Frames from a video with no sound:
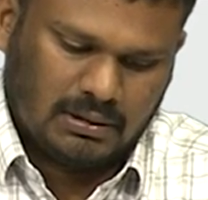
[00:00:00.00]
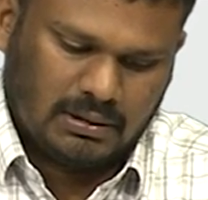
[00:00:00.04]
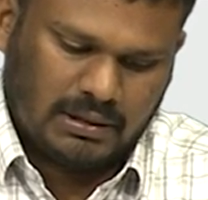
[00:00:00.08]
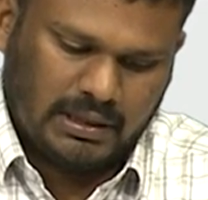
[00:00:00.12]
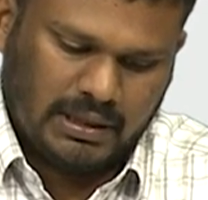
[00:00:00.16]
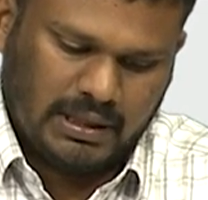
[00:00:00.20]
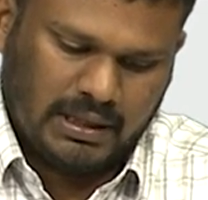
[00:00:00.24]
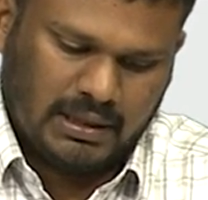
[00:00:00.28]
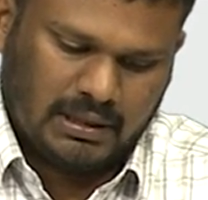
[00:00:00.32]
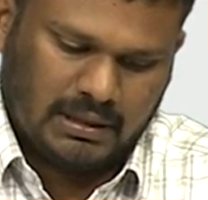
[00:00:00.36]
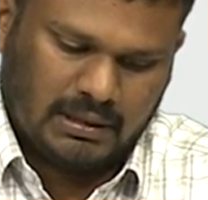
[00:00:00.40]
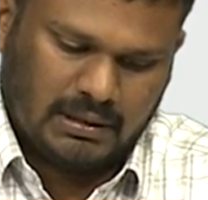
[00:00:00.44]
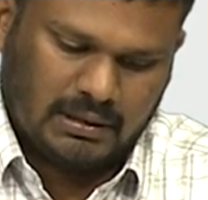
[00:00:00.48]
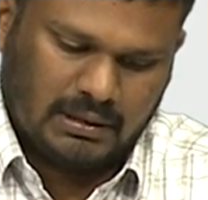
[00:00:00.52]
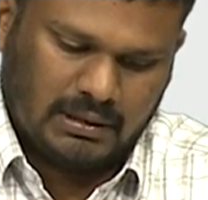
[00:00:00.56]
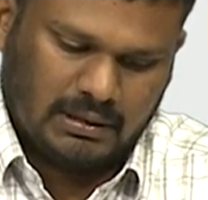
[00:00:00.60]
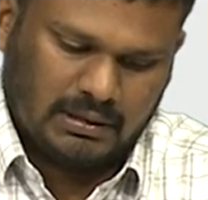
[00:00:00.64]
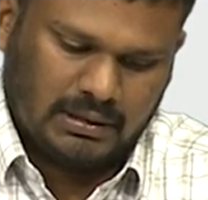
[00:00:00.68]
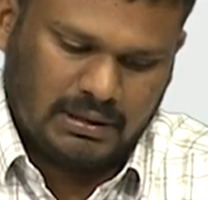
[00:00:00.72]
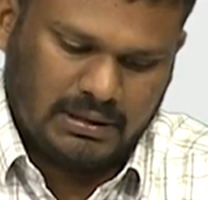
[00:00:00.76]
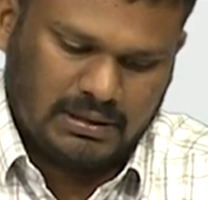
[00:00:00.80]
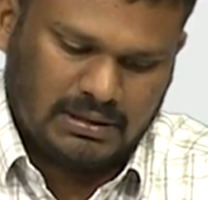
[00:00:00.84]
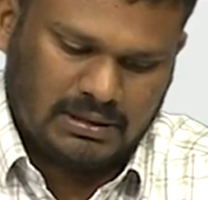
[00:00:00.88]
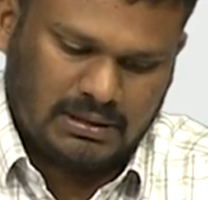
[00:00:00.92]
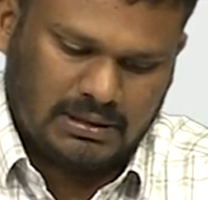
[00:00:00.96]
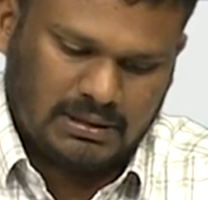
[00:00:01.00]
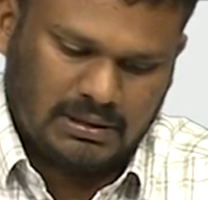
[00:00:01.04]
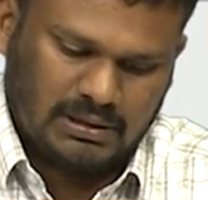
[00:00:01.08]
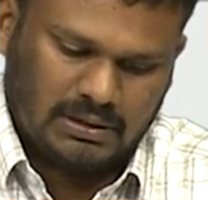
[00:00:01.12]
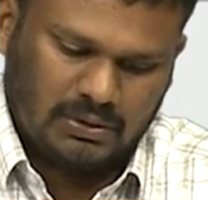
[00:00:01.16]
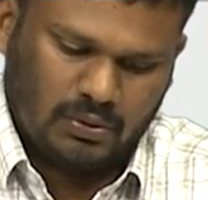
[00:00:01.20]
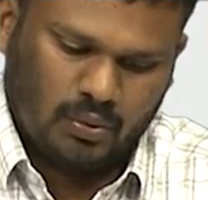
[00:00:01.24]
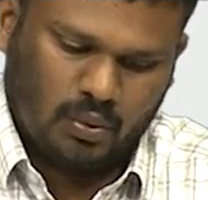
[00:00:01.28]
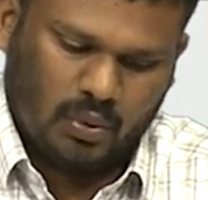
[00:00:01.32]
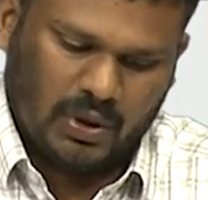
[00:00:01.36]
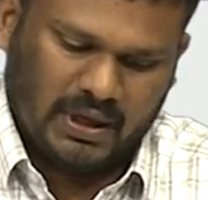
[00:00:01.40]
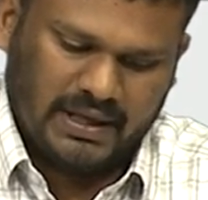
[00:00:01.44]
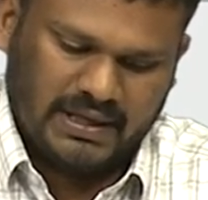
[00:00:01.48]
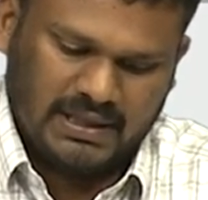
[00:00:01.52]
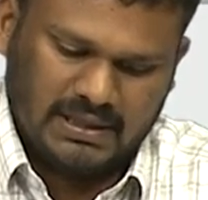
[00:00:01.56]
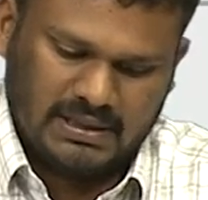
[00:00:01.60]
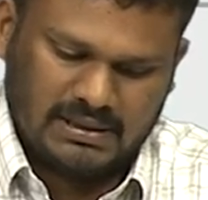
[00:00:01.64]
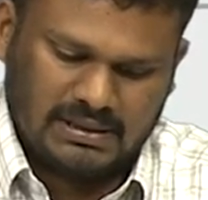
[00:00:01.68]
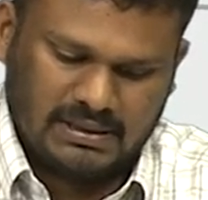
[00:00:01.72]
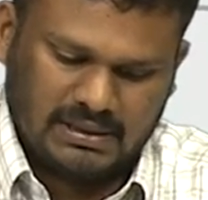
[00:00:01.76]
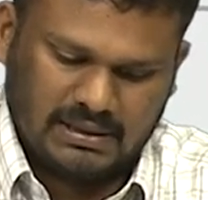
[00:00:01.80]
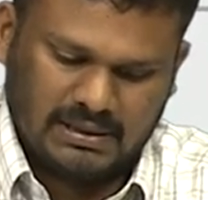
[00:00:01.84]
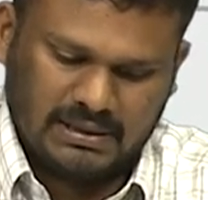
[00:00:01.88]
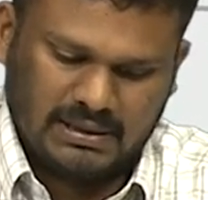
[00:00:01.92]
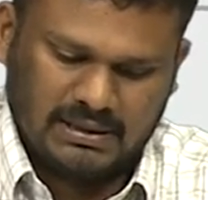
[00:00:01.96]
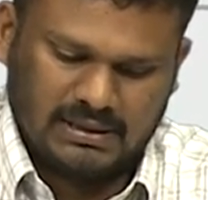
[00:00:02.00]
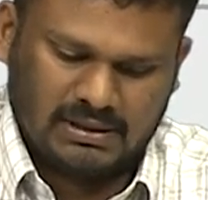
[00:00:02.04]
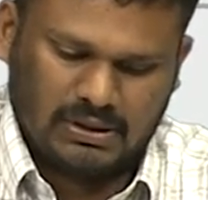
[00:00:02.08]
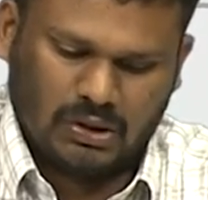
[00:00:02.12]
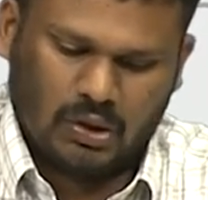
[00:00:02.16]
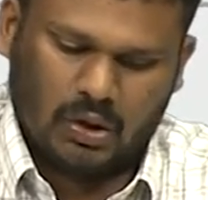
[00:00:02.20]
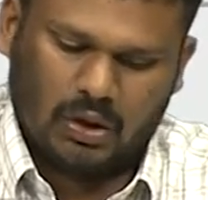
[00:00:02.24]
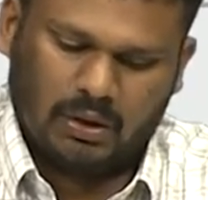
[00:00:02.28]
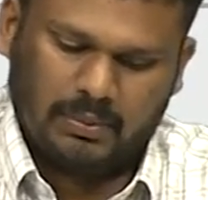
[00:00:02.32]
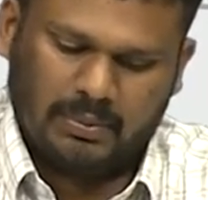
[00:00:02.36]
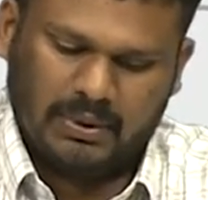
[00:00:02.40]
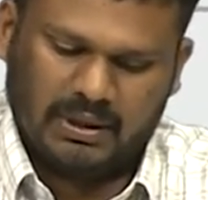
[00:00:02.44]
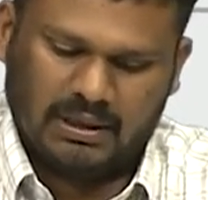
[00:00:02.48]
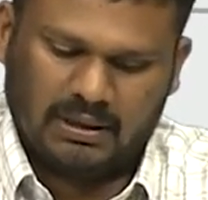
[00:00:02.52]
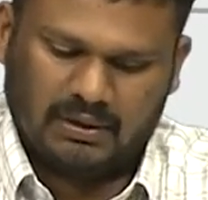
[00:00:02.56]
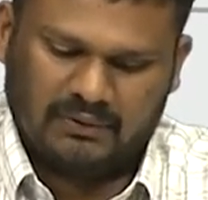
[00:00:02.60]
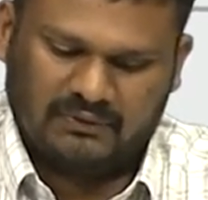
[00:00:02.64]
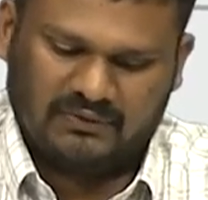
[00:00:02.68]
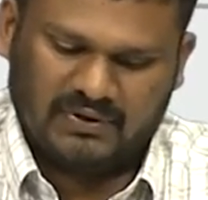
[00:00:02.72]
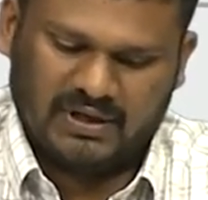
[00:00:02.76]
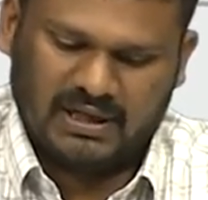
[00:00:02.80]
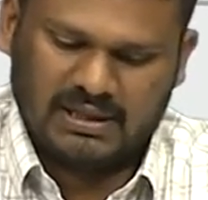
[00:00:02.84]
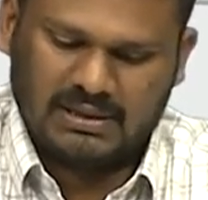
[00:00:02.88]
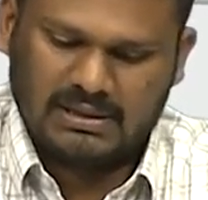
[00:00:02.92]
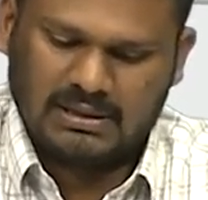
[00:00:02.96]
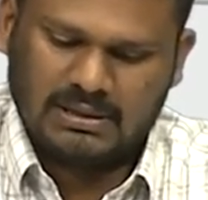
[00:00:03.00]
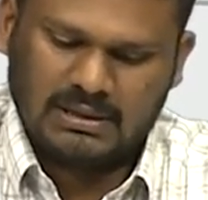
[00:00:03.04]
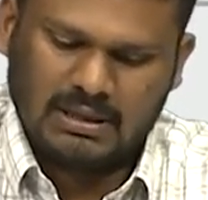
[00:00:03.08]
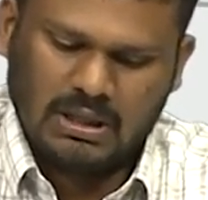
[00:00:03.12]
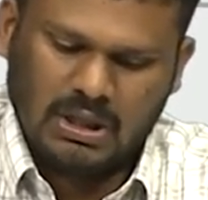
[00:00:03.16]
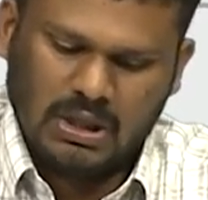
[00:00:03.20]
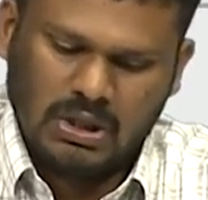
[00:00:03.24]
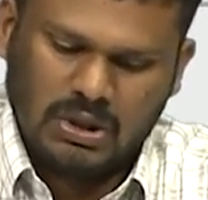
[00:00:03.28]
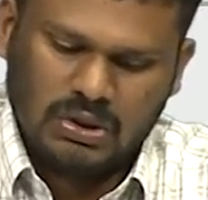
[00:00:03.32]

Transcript: take this Y is in this orbit of X.